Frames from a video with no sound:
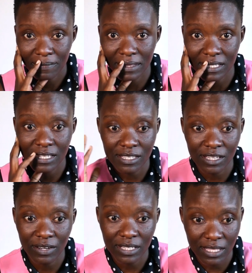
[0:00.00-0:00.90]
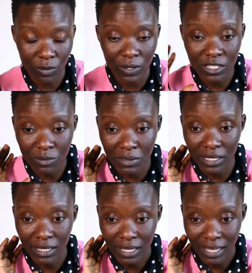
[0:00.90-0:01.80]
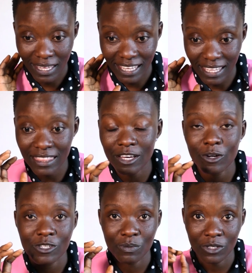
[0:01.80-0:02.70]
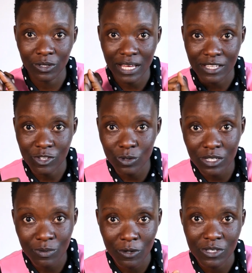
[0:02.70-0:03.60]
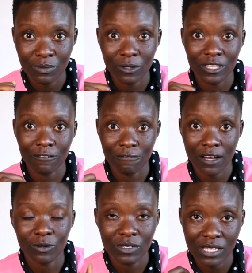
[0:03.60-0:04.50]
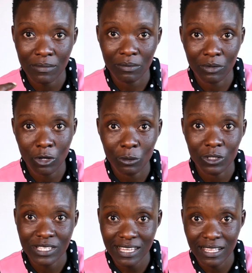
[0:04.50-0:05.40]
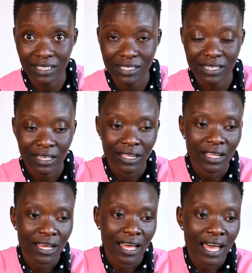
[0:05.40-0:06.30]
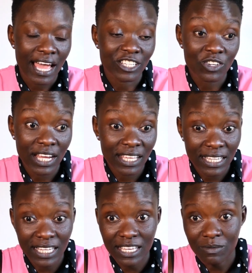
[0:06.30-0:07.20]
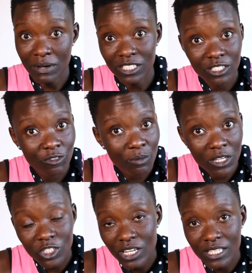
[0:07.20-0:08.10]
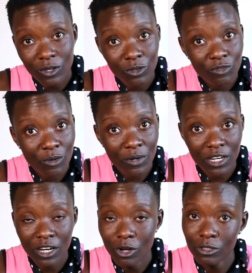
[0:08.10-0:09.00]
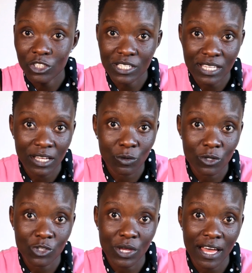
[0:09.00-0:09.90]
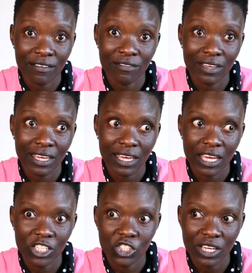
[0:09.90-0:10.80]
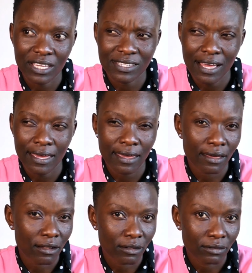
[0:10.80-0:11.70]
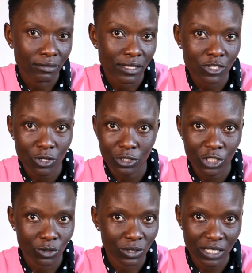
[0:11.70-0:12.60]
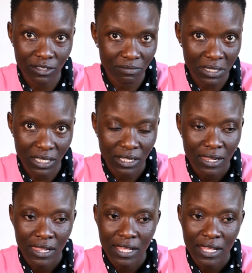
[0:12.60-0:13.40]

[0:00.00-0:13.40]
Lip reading: This is serious. They want me in the hospital as soon as possible. They found some abnormal cells. I tried getting as much information as I could from her. All she said was, you have HSIL. That's all she could give me.